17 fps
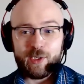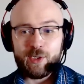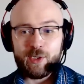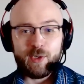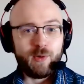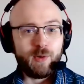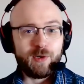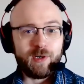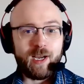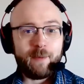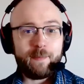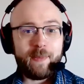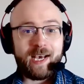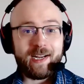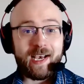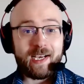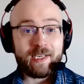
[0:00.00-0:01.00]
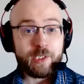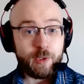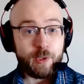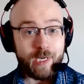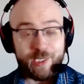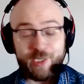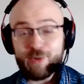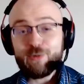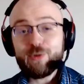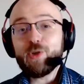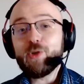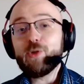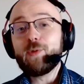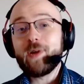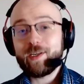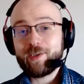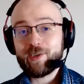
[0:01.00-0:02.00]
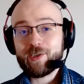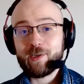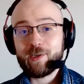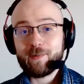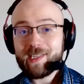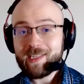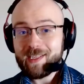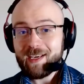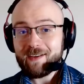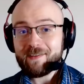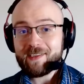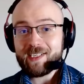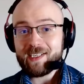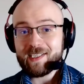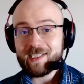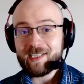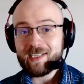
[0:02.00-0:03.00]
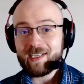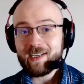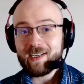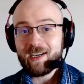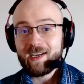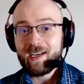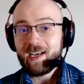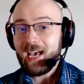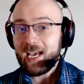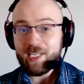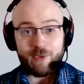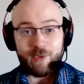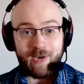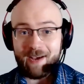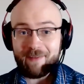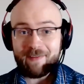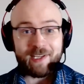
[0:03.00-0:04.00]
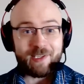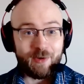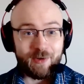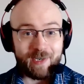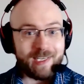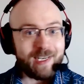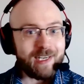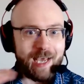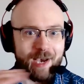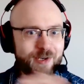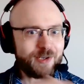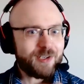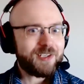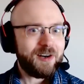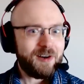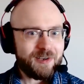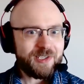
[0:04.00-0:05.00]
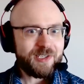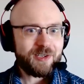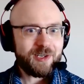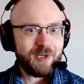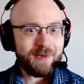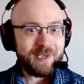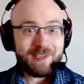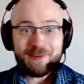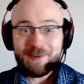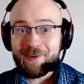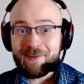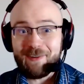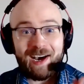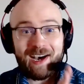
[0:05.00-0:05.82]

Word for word: you're a bad actor and you do register with the FCC and you have that token and now your calls are going through.